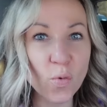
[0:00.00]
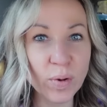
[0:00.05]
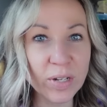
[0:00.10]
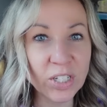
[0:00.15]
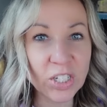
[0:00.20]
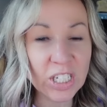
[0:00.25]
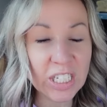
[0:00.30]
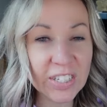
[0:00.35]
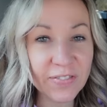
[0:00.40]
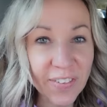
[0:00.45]

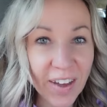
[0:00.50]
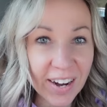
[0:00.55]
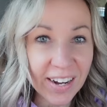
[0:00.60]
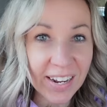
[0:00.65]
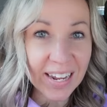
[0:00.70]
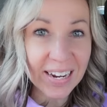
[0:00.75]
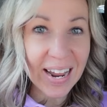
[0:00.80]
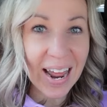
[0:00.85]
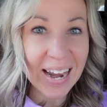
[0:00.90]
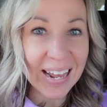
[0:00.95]
We just
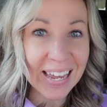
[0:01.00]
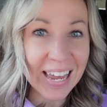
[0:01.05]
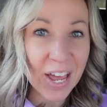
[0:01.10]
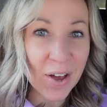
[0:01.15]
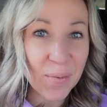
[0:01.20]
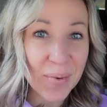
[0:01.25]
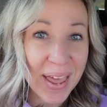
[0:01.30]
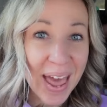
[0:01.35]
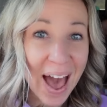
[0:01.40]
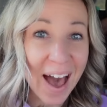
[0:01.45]
found
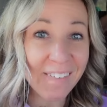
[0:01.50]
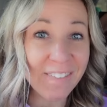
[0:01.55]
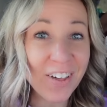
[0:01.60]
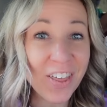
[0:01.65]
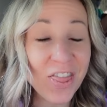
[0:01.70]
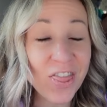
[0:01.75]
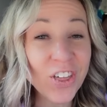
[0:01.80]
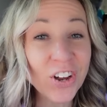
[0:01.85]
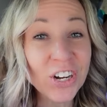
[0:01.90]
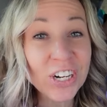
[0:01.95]
Connecticut. We have
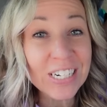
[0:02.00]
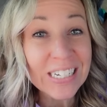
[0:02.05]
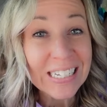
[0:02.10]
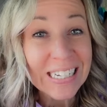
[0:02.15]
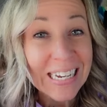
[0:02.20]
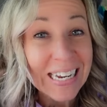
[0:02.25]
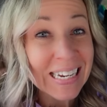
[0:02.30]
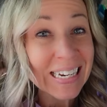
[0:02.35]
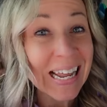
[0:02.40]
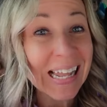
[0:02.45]

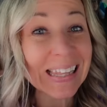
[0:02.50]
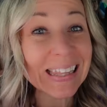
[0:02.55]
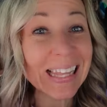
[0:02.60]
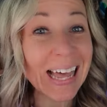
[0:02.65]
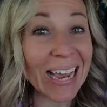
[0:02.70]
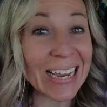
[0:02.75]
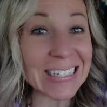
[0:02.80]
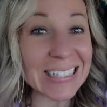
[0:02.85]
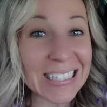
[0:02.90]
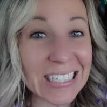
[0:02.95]
13
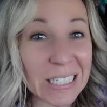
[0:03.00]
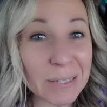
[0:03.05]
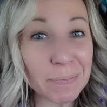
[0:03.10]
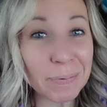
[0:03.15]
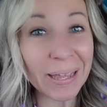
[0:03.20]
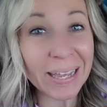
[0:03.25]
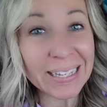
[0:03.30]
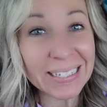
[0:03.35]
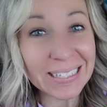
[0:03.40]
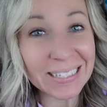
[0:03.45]
license
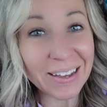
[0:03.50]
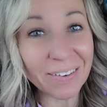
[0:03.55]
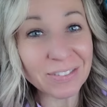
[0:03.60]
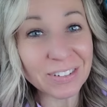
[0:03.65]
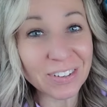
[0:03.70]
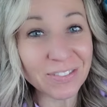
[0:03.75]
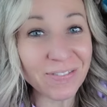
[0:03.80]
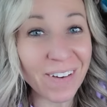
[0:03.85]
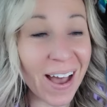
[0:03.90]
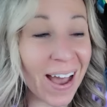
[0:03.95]
plates
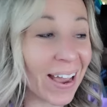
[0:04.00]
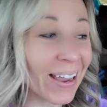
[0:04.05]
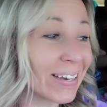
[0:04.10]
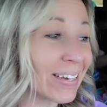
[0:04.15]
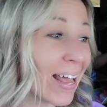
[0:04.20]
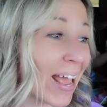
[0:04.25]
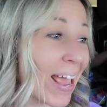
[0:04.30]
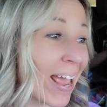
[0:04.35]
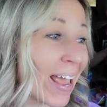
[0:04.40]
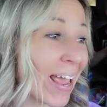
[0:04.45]
left to
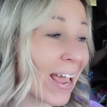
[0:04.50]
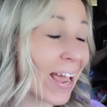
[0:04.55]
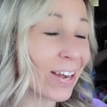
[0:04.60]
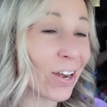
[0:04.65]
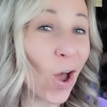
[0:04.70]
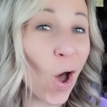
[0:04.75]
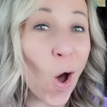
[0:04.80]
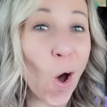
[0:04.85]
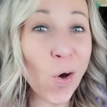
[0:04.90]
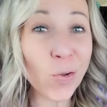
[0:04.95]
find
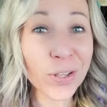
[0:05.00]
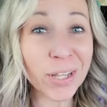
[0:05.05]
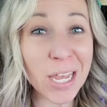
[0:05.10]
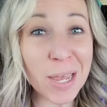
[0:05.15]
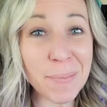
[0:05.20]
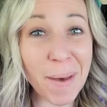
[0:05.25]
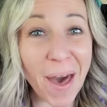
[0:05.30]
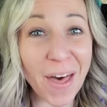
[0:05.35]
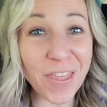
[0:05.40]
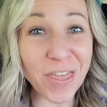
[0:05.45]
and
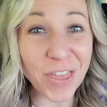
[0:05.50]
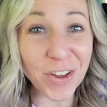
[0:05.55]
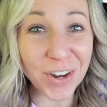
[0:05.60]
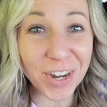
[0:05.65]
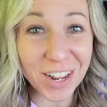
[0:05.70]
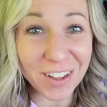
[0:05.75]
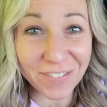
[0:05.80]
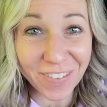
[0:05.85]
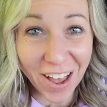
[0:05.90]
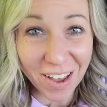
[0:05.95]
only about
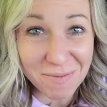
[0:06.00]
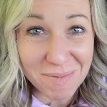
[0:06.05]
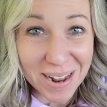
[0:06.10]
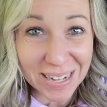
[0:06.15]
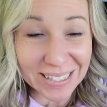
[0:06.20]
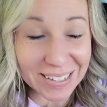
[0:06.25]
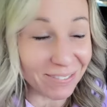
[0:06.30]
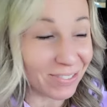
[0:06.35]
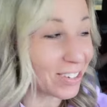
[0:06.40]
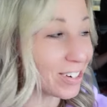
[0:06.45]
35
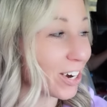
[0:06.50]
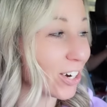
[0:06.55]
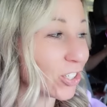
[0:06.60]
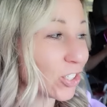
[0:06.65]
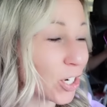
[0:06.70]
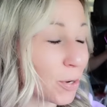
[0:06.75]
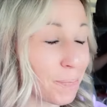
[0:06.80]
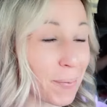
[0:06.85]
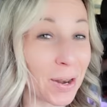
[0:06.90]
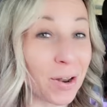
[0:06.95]
minutes left in our
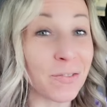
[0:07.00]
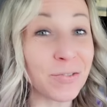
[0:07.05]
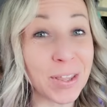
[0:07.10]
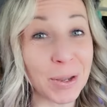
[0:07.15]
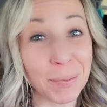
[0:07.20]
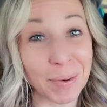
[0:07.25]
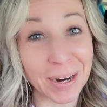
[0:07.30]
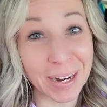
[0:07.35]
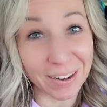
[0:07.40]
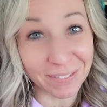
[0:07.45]
trip. I don't
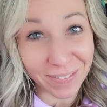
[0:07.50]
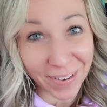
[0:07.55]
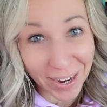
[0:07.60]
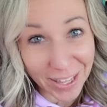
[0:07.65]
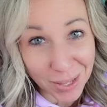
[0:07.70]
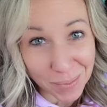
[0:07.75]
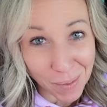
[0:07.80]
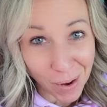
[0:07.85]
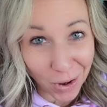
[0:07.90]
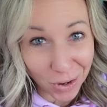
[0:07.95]
think we're gonna
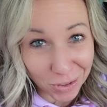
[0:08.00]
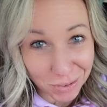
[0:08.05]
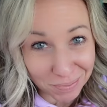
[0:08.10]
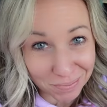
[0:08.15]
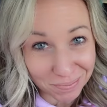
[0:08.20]
find them all.